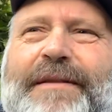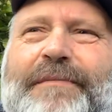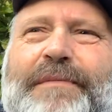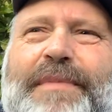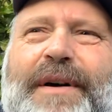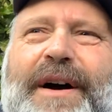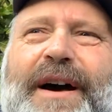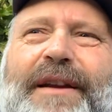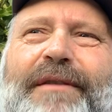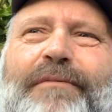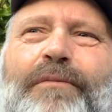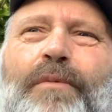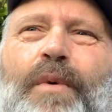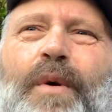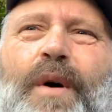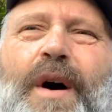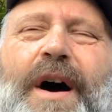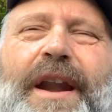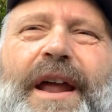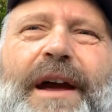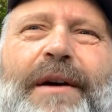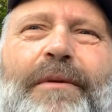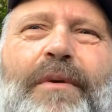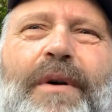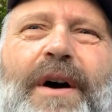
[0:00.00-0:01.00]
But
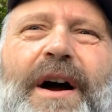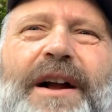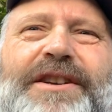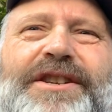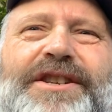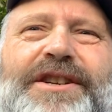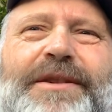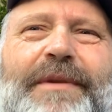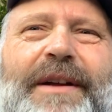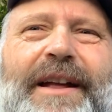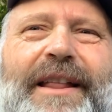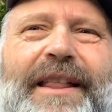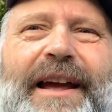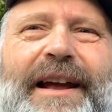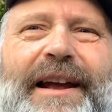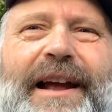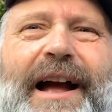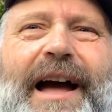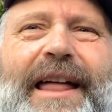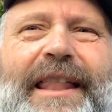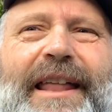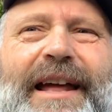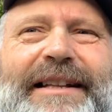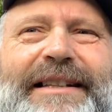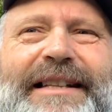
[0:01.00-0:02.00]
one, I watched them. I
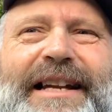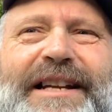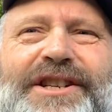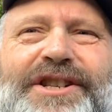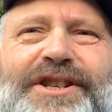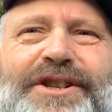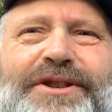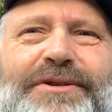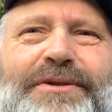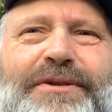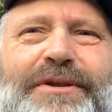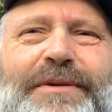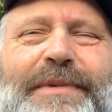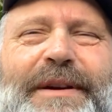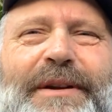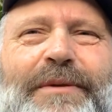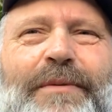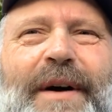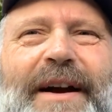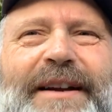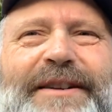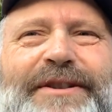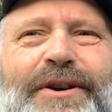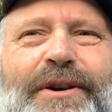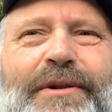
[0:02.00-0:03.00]
like that shoe, the big
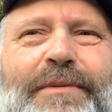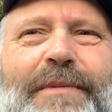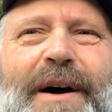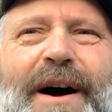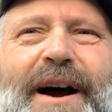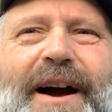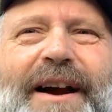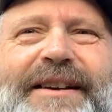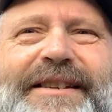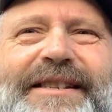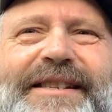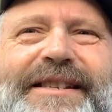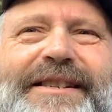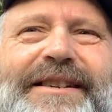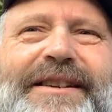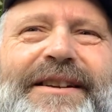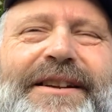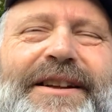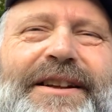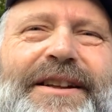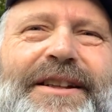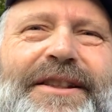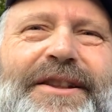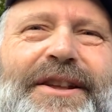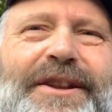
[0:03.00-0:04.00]
wide toe box,
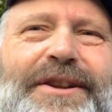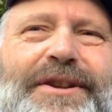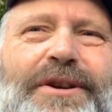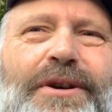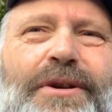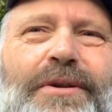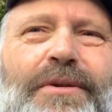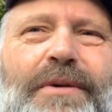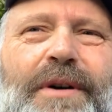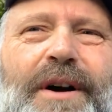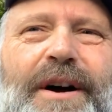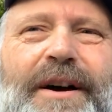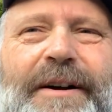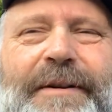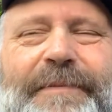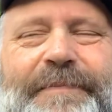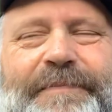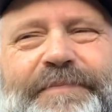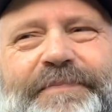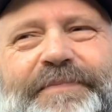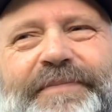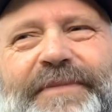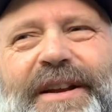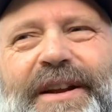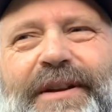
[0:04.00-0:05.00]
the no
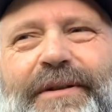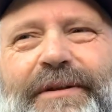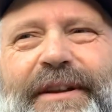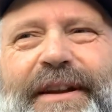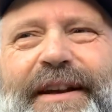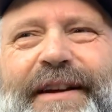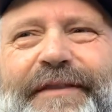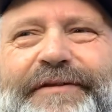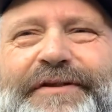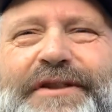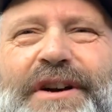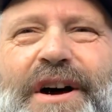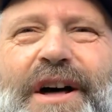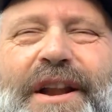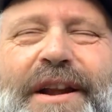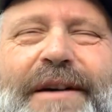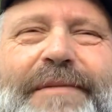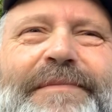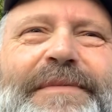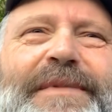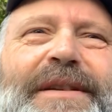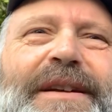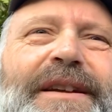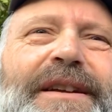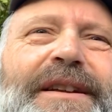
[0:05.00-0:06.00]
lift on
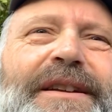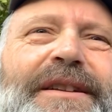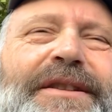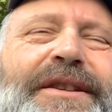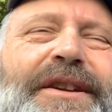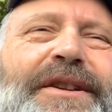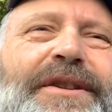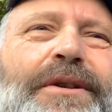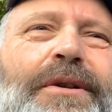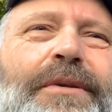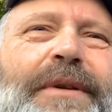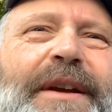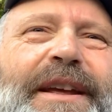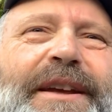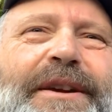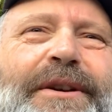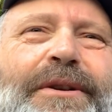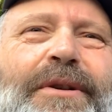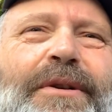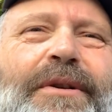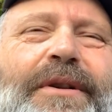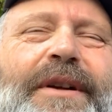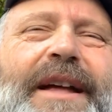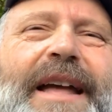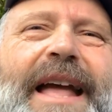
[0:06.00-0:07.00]
them, the no
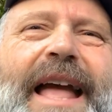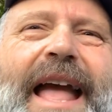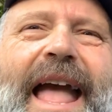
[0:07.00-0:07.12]
heel.